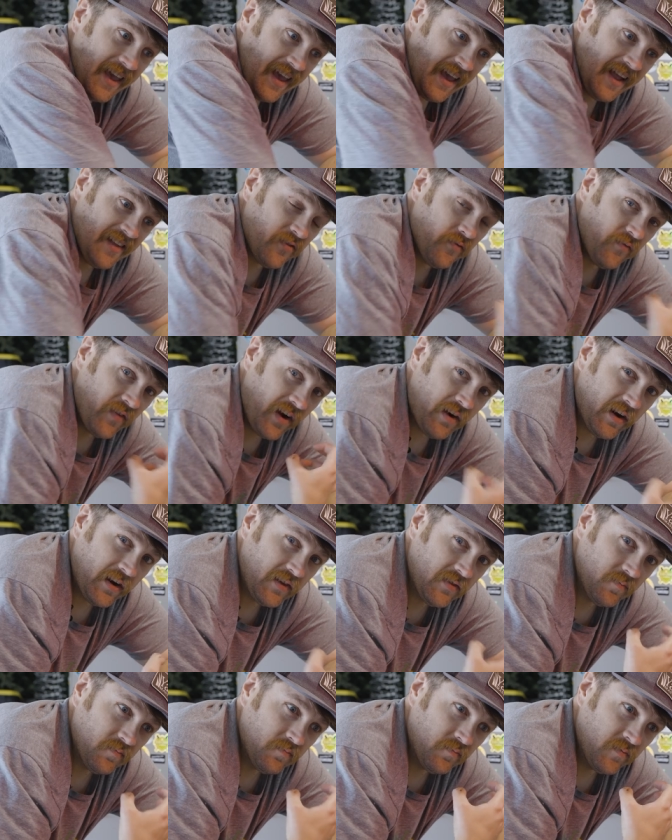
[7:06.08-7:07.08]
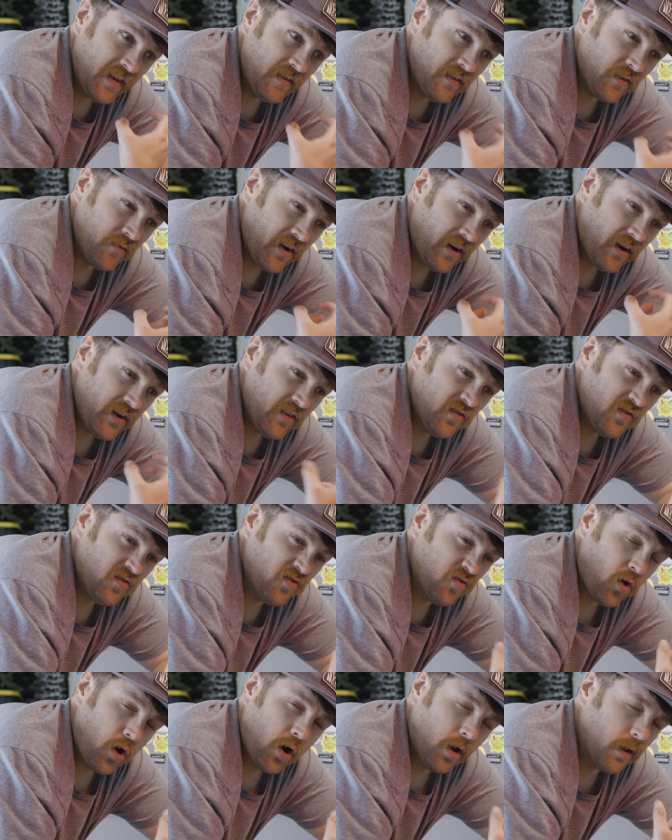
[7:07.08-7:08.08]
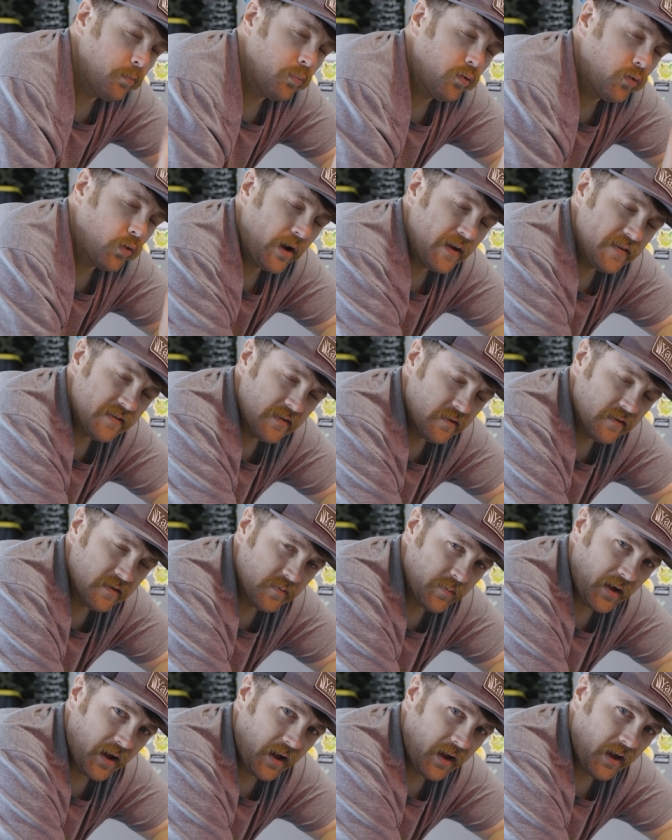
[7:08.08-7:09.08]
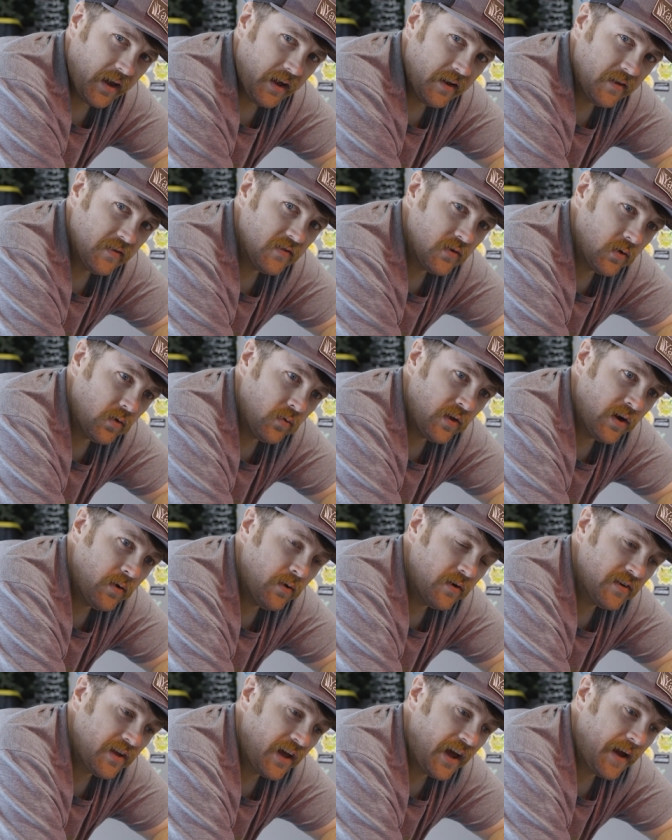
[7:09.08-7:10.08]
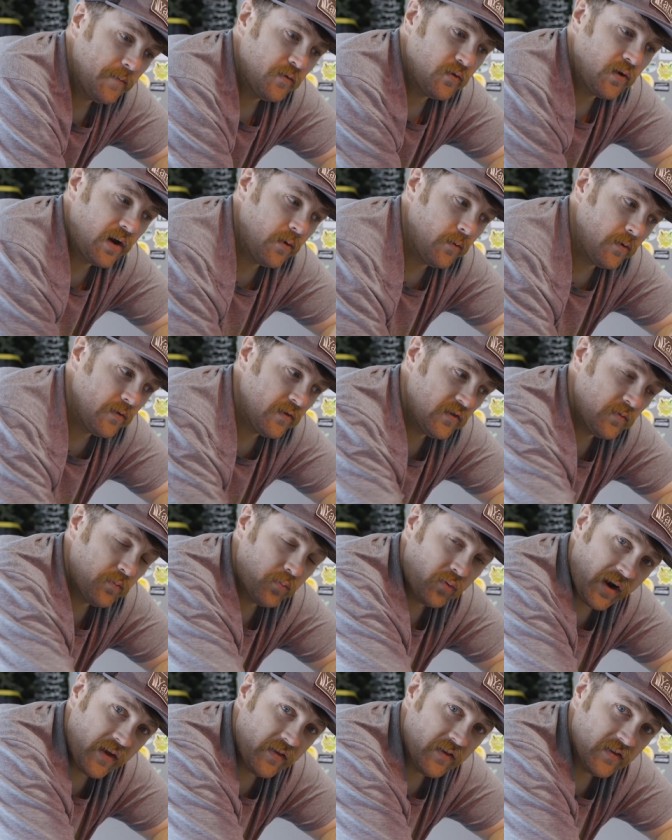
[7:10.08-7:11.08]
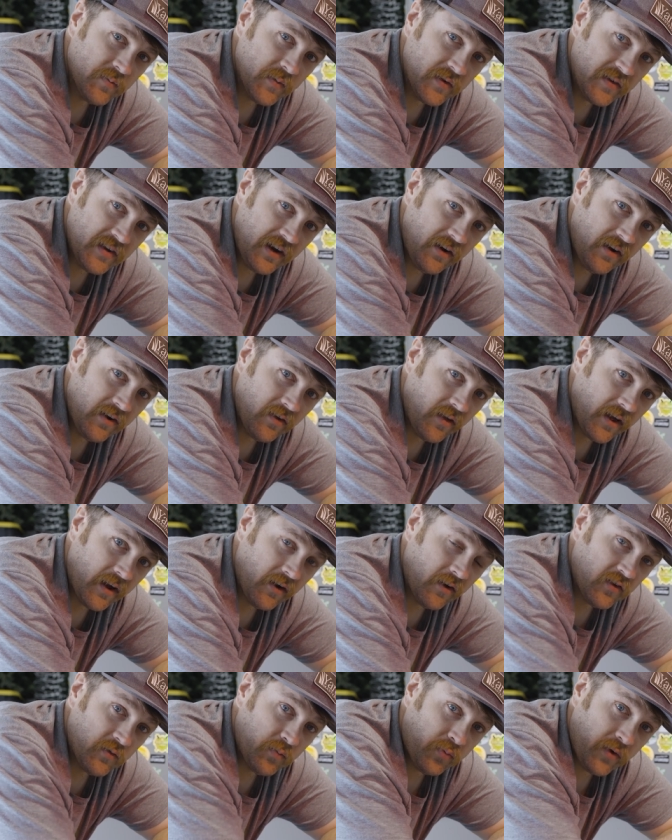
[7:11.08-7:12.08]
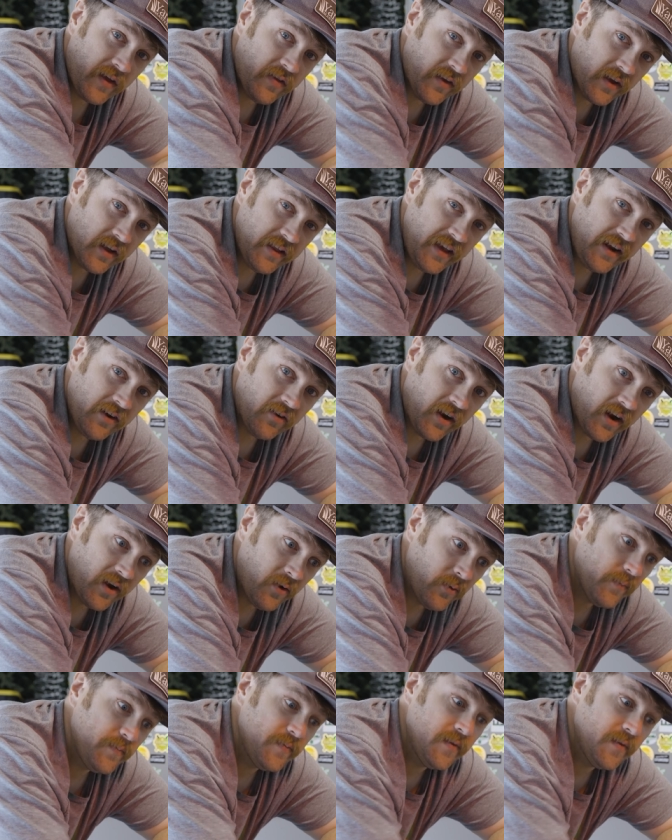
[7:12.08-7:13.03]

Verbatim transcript: it's very, leaves a very strong presence behind. So there were times where I would spray this material out or spray the cleaner out,